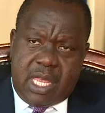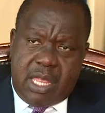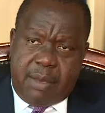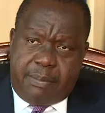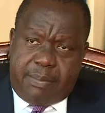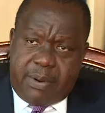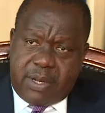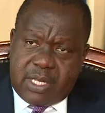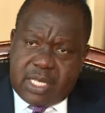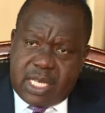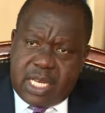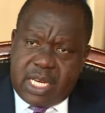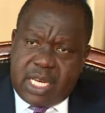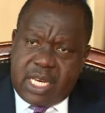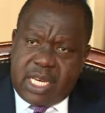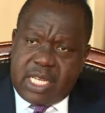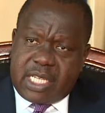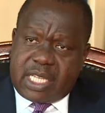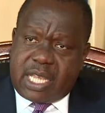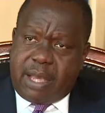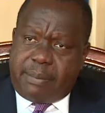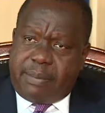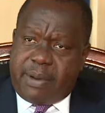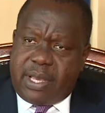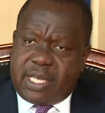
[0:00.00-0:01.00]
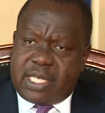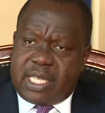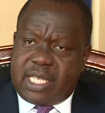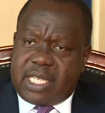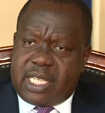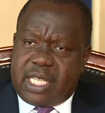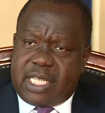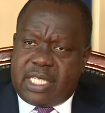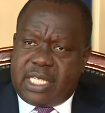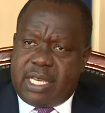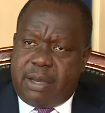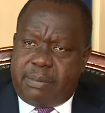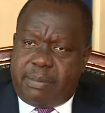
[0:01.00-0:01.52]
The president, in his capacity as
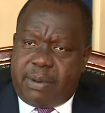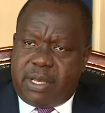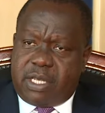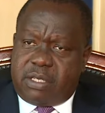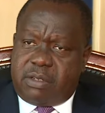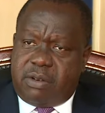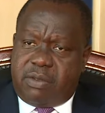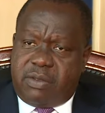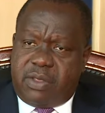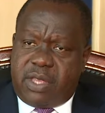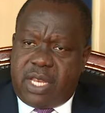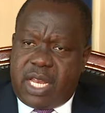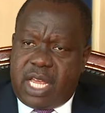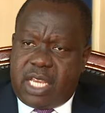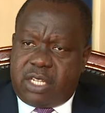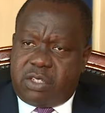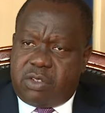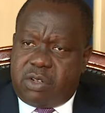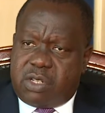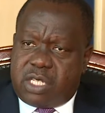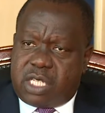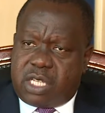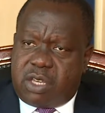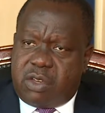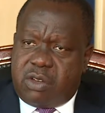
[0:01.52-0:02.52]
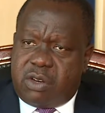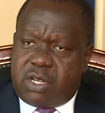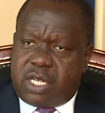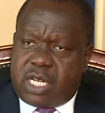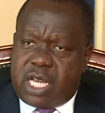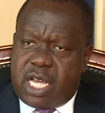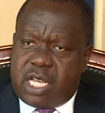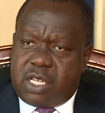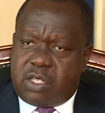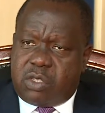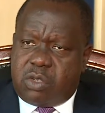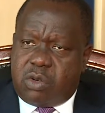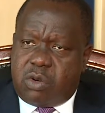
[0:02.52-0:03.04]
the chairperson of the National Security
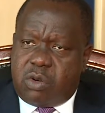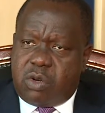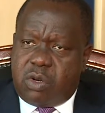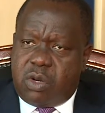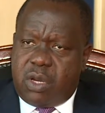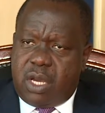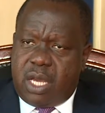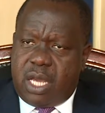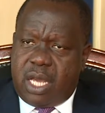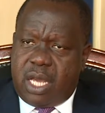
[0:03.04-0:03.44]
Council,